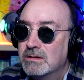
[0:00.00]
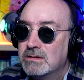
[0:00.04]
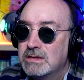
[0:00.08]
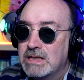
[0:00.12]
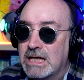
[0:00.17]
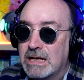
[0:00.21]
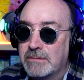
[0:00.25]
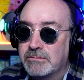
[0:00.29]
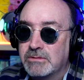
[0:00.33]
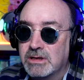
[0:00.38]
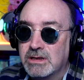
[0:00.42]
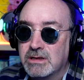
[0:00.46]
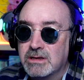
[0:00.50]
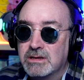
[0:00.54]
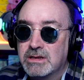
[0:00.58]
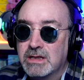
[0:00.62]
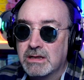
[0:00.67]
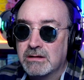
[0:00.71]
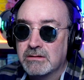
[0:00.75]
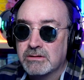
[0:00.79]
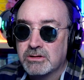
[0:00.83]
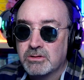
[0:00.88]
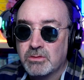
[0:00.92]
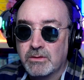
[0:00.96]
tapped into
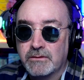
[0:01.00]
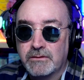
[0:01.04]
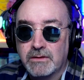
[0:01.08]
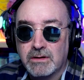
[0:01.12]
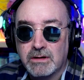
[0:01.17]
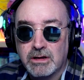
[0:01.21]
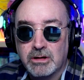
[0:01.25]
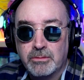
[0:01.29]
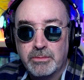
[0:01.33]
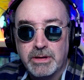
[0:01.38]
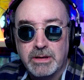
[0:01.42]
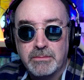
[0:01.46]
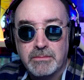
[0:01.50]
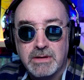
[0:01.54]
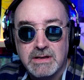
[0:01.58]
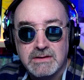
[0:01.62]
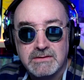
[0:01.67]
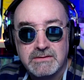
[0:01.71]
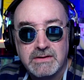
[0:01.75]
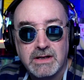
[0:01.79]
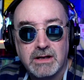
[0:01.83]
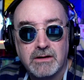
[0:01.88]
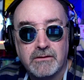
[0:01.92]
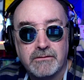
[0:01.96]
taylor swift a little bit
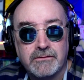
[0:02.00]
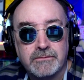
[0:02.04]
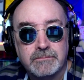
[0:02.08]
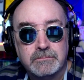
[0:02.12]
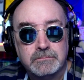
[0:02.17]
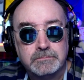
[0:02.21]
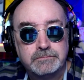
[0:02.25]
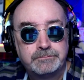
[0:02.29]
myself